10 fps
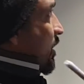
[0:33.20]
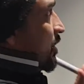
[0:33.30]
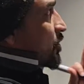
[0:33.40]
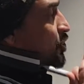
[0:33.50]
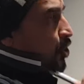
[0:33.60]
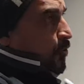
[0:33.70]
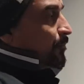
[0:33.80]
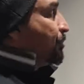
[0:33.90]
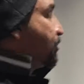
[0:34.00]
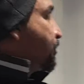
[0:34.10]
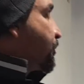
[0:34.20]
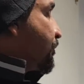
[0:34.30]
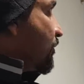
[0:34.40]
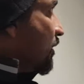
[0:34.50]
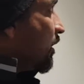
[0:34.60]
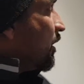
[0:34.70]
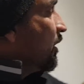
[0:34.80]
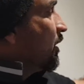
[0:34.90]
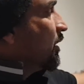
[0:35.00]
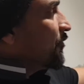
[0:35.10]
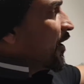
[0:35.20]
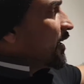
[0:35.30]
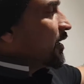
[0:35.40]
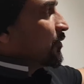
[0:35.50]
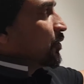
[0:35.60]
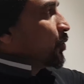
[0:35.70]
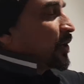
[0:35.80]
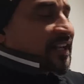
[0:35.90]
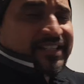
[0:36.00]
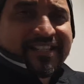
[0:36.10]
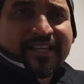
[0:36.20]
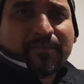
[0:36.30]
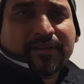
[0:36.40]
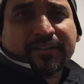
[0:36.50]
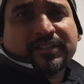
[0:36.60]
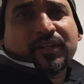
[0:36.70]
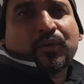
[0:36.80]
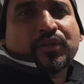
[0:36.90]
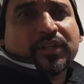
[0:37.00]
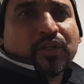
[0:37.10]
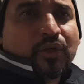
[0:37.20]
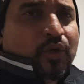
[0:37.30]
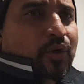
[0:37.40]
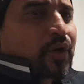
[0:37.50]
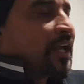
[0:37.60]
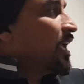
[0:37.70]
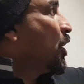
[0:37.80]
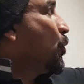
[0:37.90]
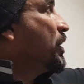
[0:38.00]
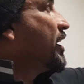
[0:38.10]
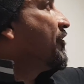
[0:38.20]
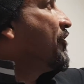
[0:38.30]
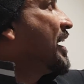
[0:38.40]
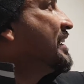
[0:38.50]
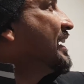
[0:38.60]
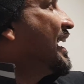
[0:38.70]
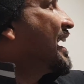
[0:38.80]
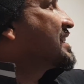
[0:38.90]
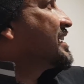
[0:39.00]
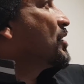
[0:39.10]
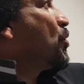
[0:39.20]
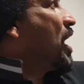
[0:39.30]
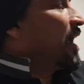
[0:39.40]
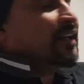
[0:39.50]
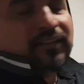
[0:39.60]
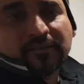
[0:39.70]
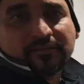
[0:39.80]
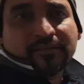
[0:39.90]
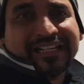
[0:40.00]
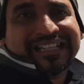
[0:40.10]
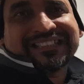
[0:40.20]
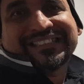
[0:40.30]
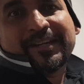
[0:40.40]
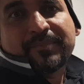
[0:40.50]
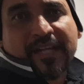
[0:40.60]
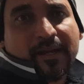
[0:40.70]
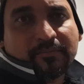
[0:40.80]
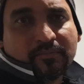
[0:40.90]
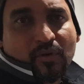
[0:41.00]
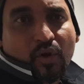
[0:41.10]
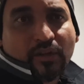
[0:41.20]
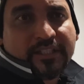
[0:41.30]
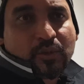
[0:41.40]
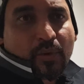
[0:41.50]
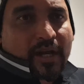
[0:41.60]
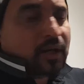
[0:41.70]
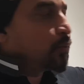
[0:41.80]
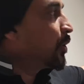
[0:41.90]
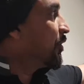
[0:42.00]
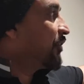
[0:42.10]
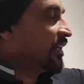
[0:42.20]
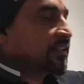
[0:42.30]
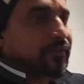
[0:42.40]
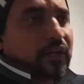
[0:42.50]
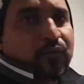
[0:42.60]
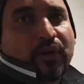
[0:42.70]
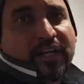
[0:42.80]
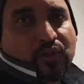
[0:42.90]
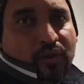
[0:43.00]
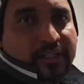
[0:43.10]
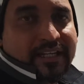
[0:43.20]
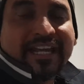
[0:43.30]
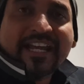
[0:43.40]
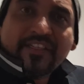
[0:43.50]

So, if I give you, when I say simultaneous equation, you know we are finding x and y at the same time. All this while we were finding the value for x only.